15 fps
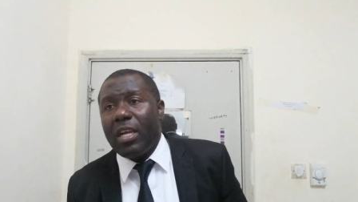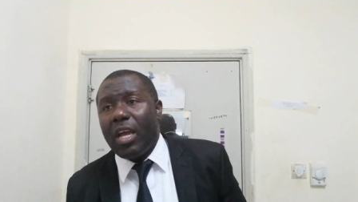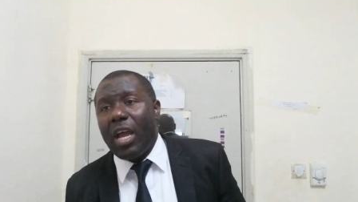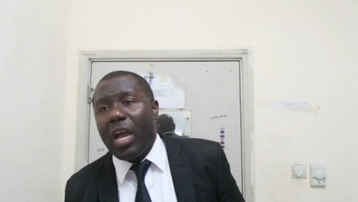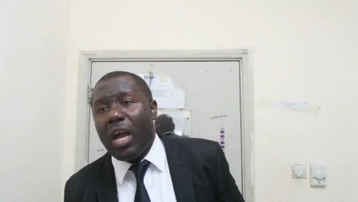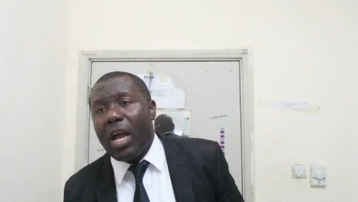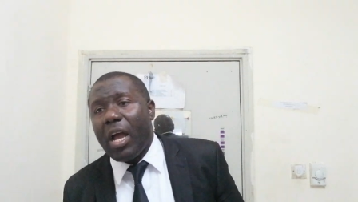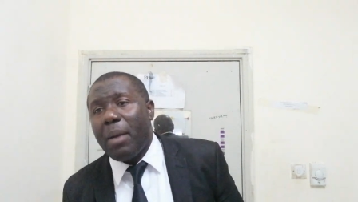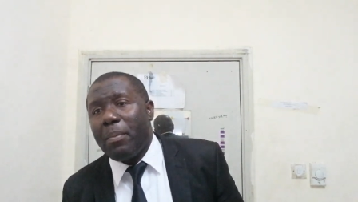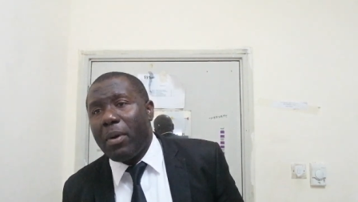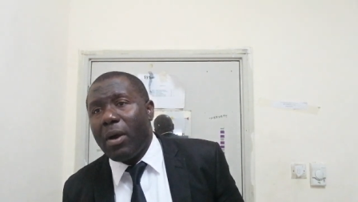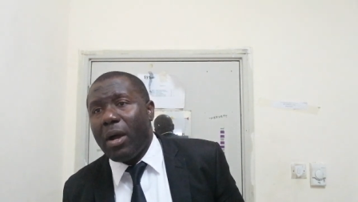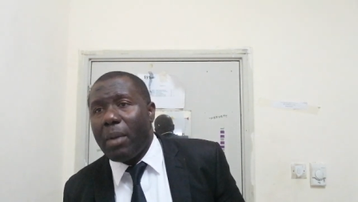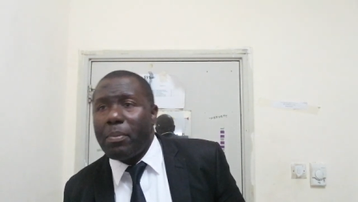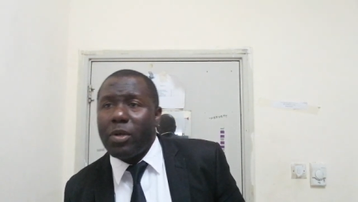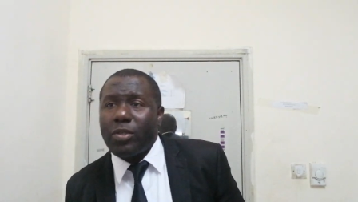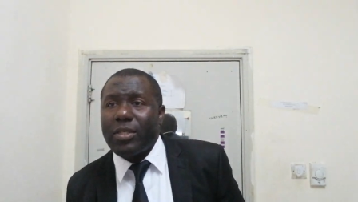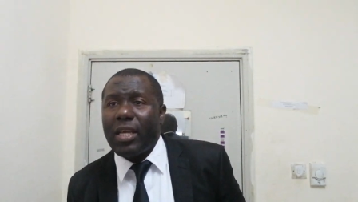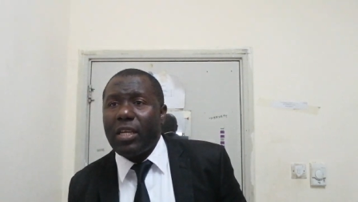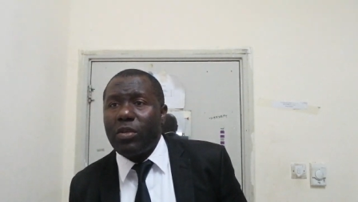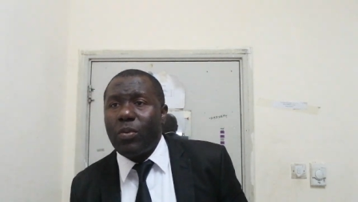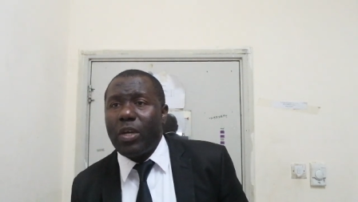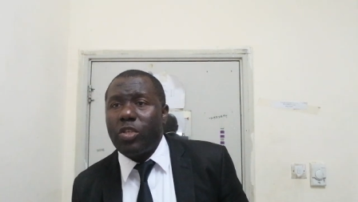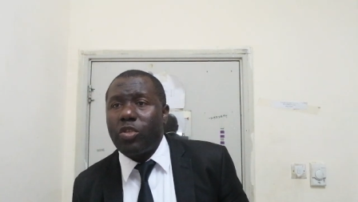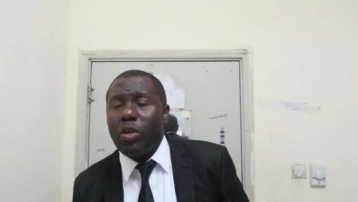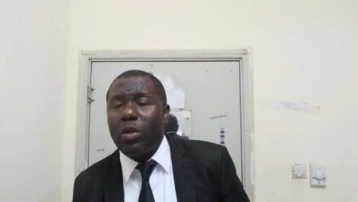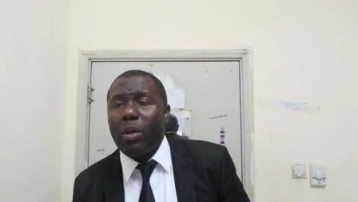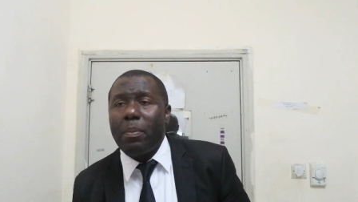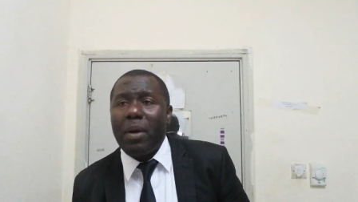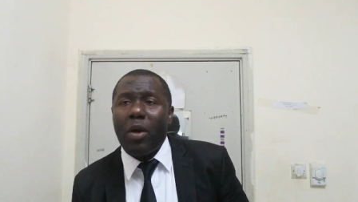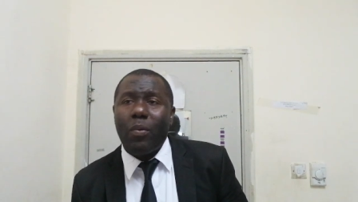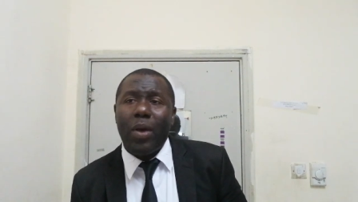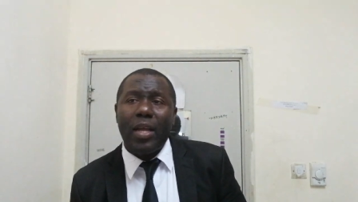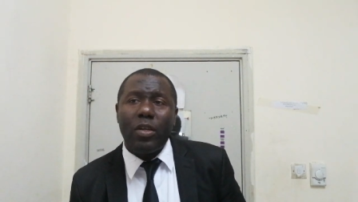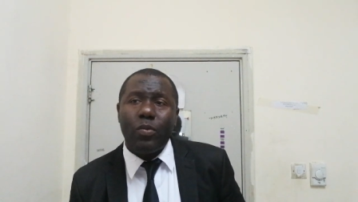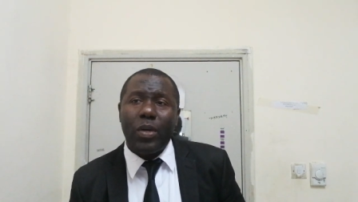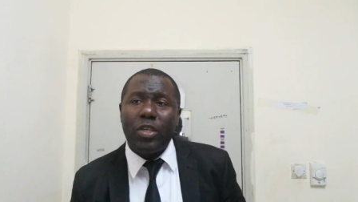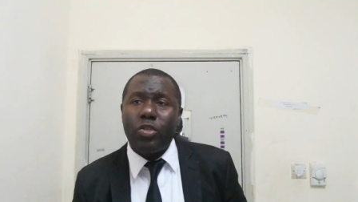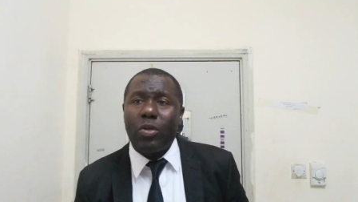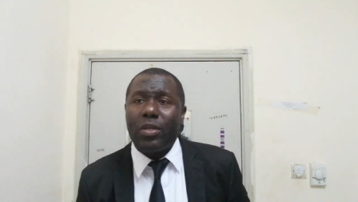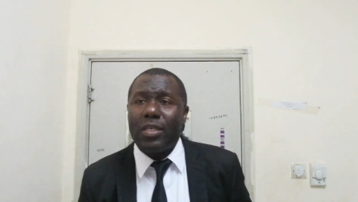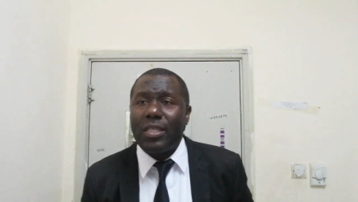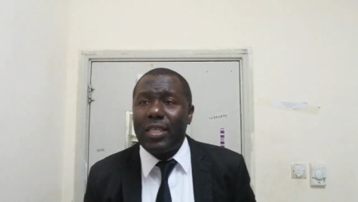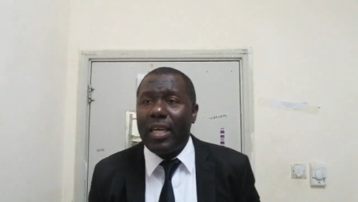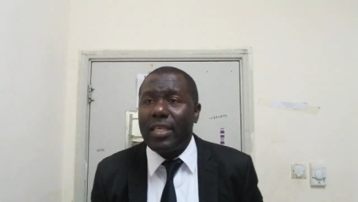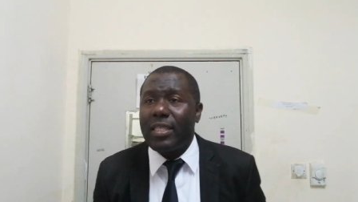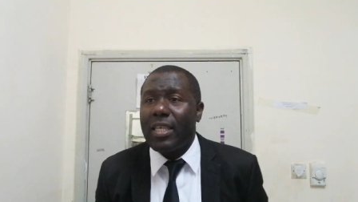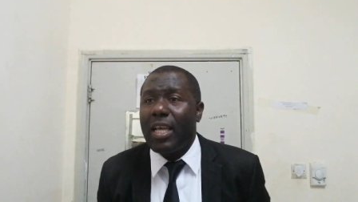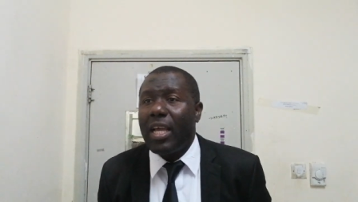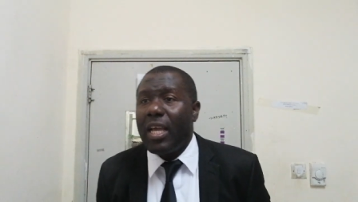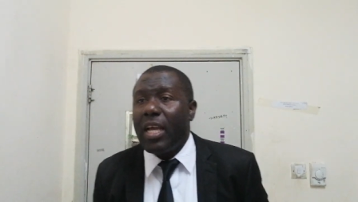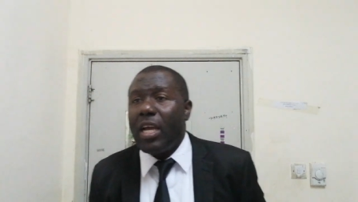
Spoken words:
about 10 questions. Number 1 question says,